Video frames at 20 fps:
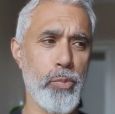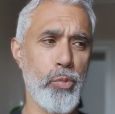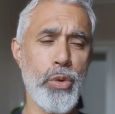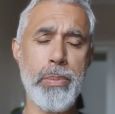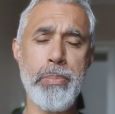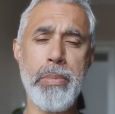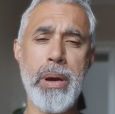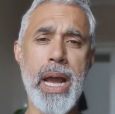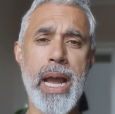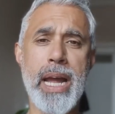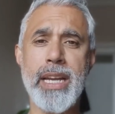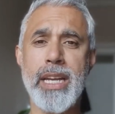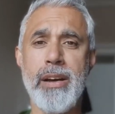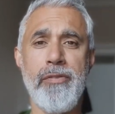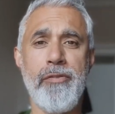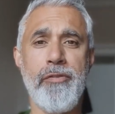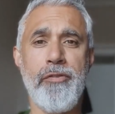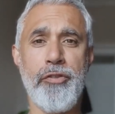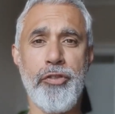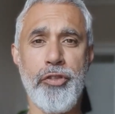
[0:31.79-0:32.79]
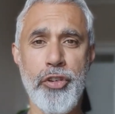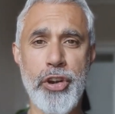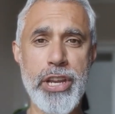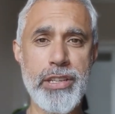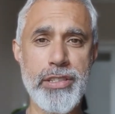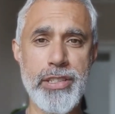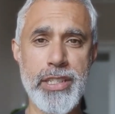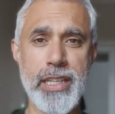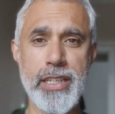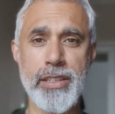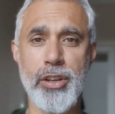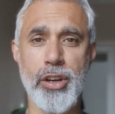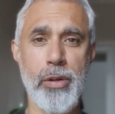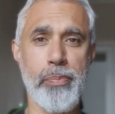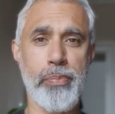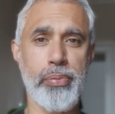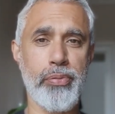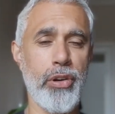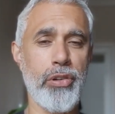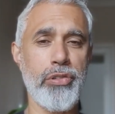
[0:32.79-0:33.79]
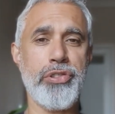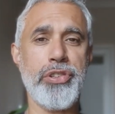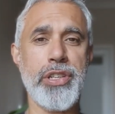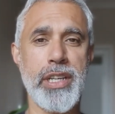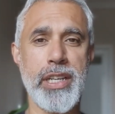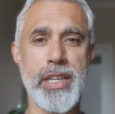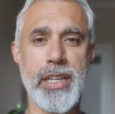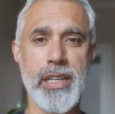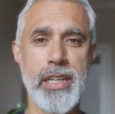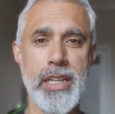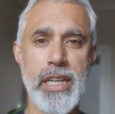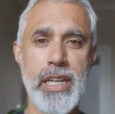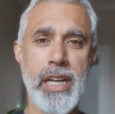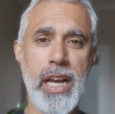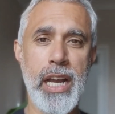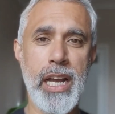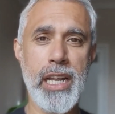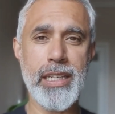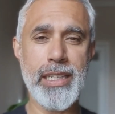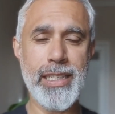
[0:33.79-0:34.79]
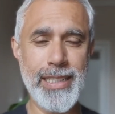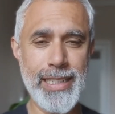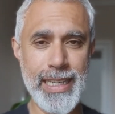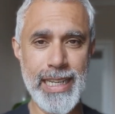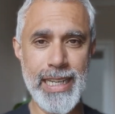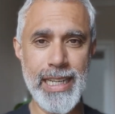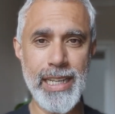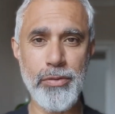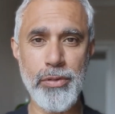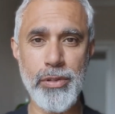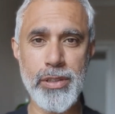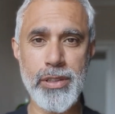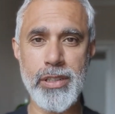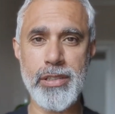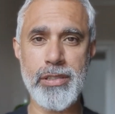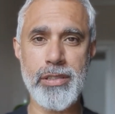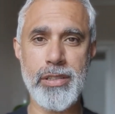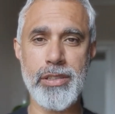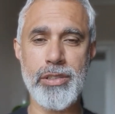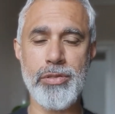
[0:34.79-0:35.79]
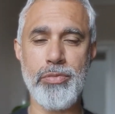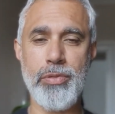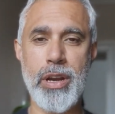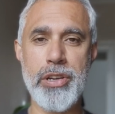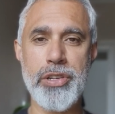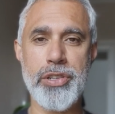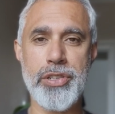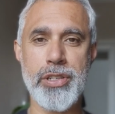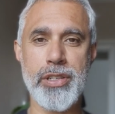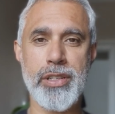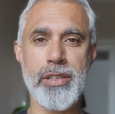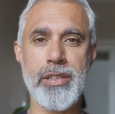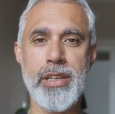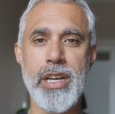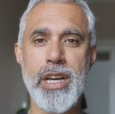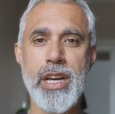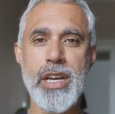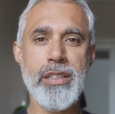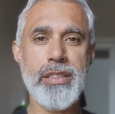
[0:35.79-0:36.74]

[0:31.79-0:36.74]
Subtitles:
We might end up freezing, not approaching and dealing with the situation,